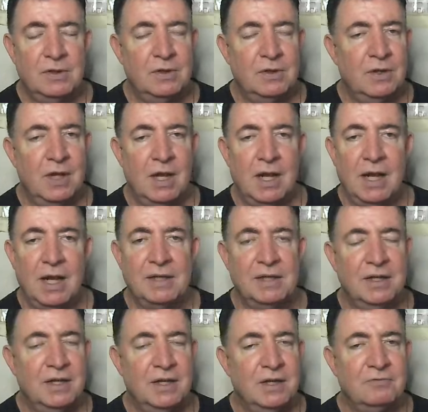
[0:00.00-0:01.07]
not
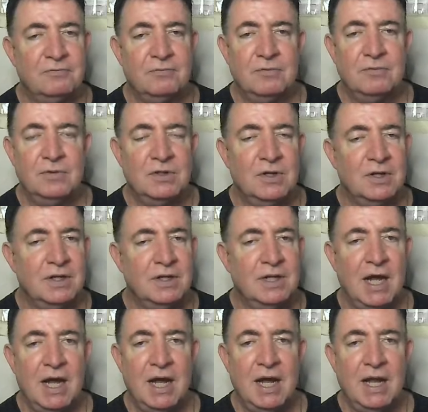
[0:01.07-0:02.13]
give to
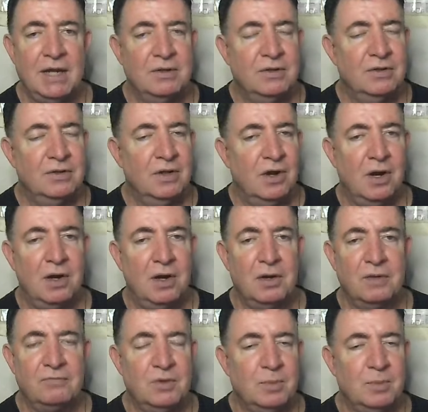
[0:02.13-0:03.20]
God all
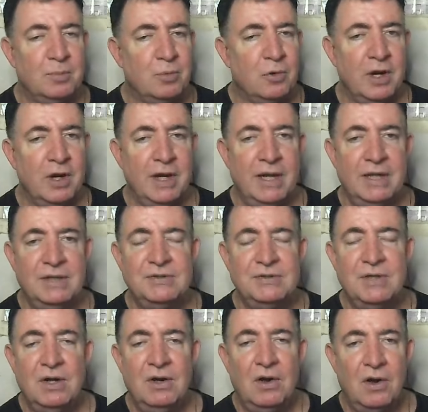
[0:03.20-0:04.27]
of the praise,
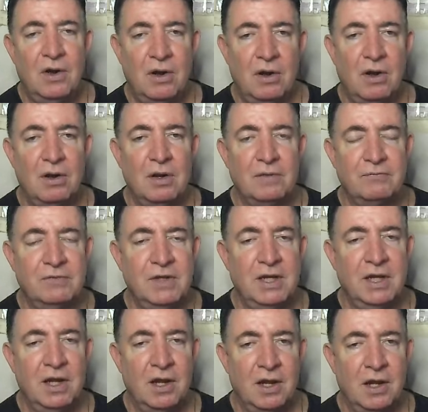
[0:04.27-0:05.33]
all of the
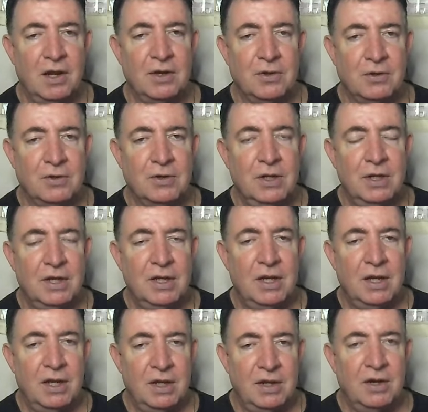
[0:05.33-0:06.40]
honor,
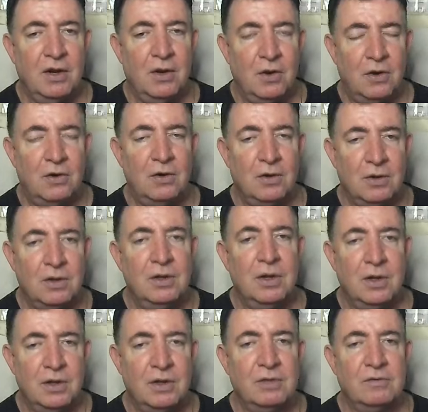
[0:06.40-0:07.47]
and all
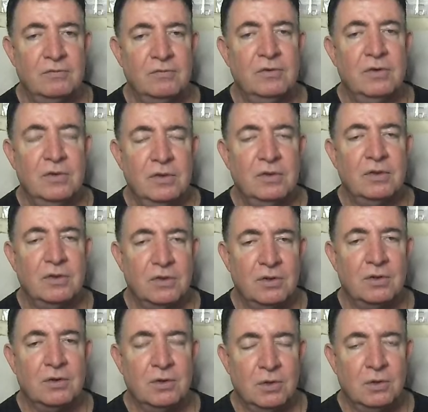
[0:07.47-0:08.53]
of
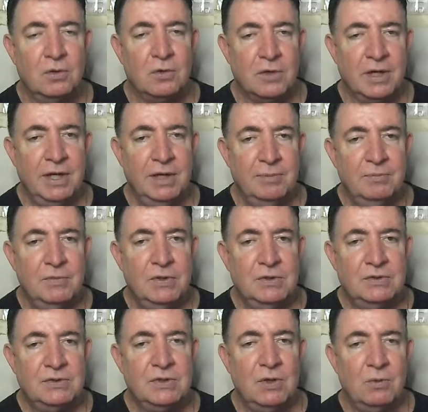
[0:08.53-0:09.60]
the glory.
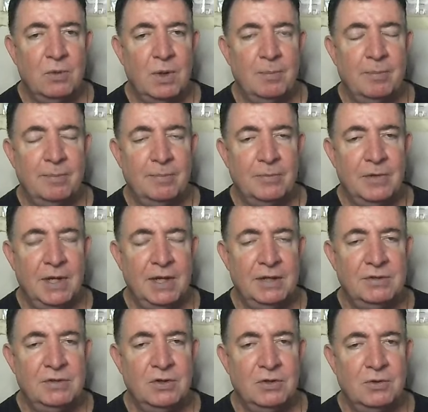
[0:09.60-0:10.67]
So we need
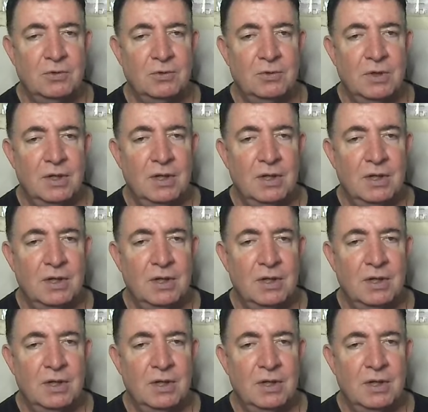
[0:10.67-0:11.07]
to